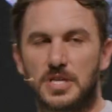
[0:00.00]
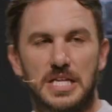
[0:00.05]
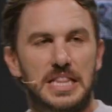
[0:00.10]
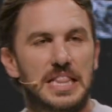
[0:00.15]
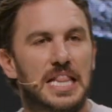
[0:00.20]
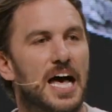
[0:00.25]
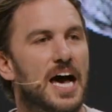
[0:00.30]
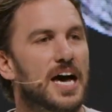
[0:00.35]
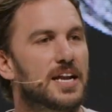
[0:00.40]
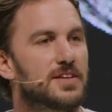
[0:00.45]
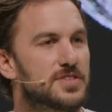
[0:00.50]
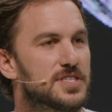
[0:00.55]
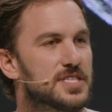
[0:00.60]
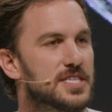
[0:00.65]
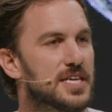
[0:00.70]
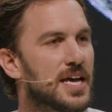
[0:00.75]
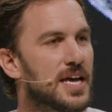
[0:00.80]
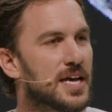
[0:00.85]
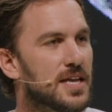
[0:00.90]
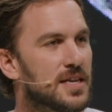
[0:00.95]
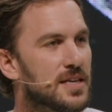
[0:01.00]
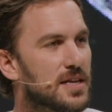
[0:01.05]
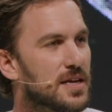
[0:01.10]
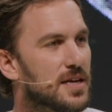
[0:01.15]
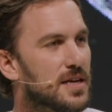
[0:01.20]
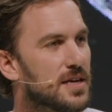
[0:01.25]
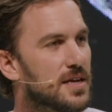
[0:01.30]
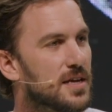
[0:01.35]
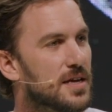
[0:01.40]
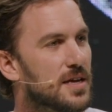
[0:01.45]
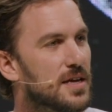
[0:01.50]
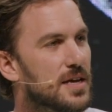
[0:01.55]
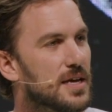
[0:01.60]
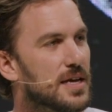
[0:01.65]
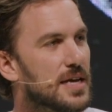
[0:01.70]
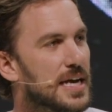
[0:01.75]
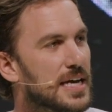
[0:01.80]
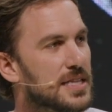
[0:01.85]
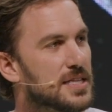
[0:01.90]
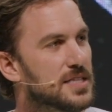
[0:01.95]
a lot of sin
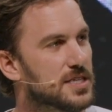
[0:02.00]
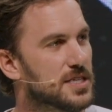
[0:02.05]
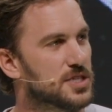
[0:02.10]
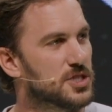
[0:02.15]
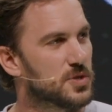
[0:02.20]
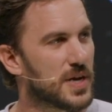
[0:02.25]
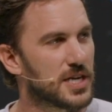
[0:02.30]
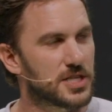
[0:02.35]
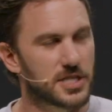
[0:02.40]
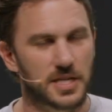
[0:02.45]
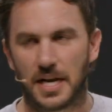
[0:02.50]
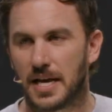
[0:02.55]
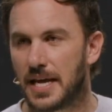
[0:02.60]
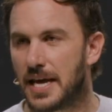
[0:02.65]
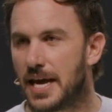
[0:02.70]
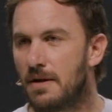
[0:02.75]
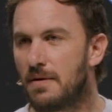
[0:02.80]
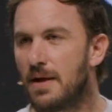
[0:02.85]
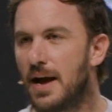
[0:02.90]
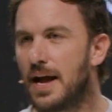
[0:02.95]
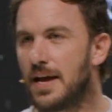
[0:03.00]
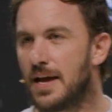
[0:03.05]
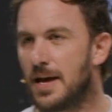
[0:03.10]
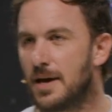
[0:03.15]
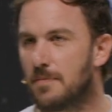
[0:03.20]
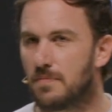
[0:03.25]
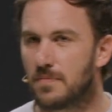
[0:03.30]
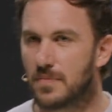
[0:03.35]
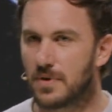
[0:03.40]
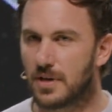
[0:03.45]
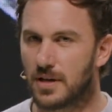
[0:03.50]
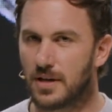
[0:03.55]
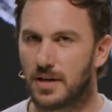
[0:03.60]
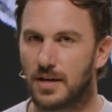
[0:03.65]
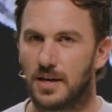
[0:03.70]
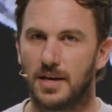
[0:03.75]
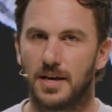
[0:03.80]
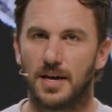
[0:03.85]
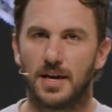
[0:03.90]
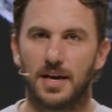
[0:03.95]
in the situation. And here I am,
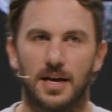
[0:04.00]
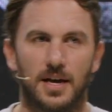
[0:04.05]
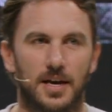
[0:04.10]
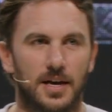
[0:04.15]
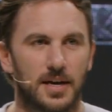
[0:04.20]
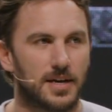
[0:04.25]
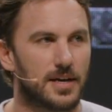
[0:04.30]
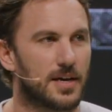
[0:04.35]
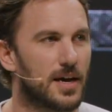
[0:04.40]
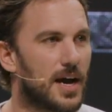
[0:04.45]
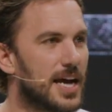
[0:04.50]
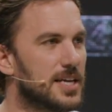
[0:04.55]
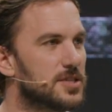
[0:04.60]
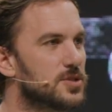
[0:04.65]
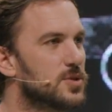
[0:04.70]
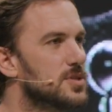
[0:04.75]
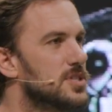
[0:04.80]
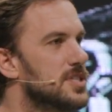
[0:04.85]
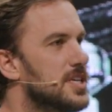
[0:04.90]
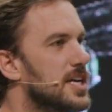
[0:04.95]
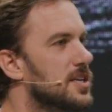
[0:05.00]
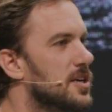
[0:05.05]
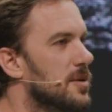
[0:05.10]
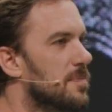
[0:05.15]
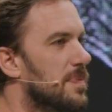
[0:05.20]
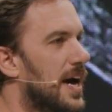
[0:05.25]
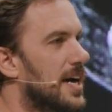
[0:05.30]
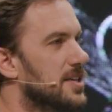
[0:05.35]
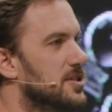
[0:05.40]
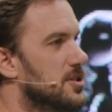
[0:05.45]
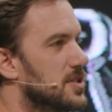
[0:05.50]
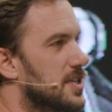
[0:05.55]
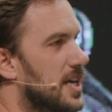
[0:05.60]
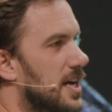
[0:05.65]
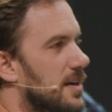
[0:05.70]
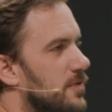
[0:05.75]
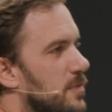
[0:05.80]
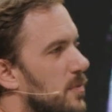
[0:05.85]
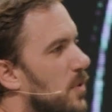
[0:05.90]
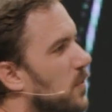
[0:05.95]
high school senior, pastor's
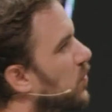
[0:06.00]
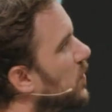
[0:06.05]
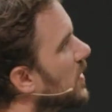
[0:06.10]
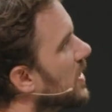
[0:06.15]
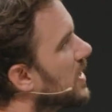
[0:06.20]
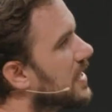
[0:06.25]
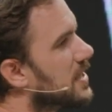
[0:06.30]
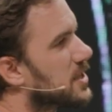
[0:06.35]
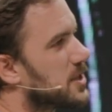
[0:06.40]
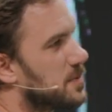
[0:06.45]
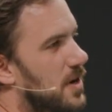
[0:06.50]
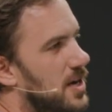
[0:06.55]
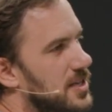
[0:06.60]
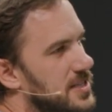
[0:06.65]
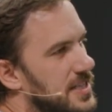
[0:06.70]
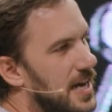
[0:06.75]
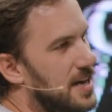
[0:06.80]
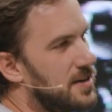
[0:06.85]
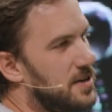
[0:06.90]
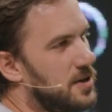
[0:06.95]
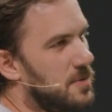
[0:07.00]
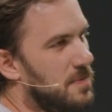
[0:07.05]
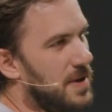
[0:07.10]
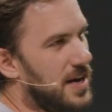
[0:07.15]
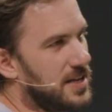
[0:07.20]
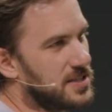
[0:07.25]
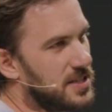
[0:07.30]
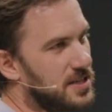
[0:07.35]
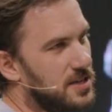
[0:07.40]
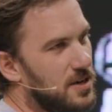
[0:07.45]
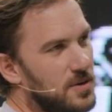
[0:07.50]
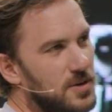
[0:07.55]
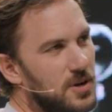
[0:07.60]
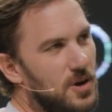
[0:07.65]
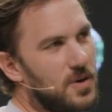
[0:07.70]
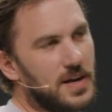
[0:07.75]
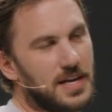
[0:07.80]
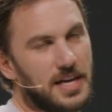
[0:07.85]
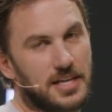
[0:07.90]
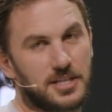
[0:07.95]
kid from a really small town in New Mexico,
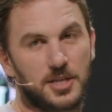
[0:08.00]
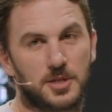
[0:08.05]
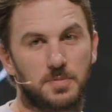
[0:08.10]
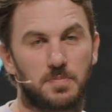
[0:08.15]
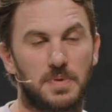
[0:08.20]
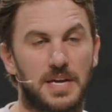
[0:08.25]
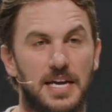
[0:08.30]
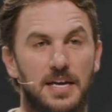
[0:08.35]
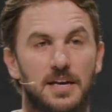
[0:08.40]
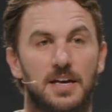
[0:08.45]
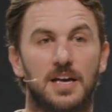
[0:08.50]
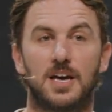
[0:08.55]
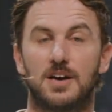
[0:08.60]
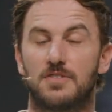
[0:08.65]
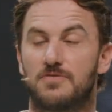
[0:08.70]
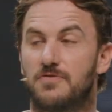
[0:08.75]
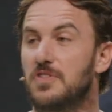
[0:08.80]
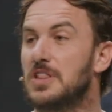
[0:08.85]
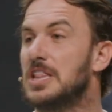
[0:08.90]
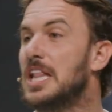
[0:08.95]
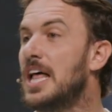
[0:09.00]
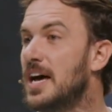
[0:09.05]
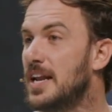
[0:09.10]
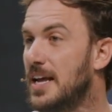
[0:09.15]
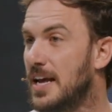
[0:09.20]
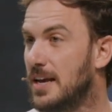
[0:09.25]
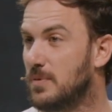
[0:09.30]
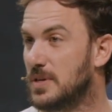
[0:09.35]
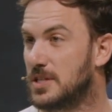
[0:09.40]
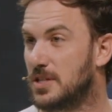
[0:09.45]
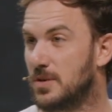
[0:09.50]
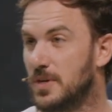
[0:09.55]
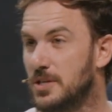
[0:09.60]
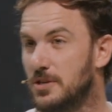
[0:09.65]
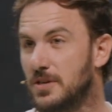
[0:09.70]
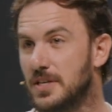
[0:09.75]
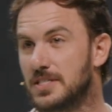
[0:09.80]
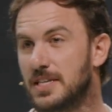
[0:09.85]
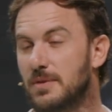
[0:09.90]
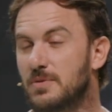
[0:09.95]
going and just being flooded with the
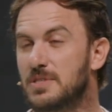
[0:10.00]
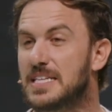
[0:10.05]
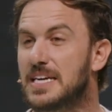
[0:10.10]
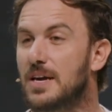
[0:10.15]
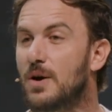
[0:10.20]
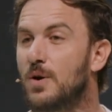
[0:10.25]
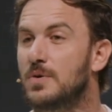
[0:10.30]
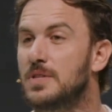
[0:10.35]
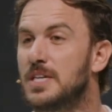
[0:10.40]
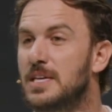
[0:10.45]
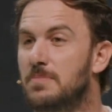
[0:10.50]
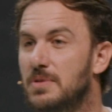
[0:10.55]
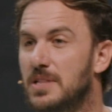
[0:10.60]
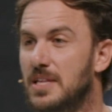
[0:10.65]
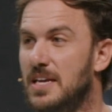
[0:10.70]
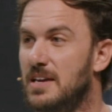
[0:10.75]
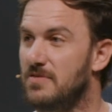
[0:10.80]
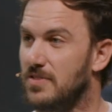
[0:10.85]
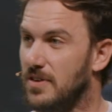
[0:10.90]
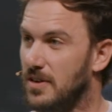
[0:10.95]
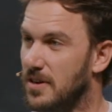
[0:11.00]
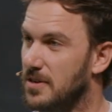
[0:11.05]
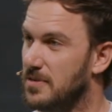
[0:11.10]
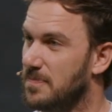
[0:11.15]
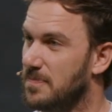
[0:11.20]
wilderness. I was the only believer.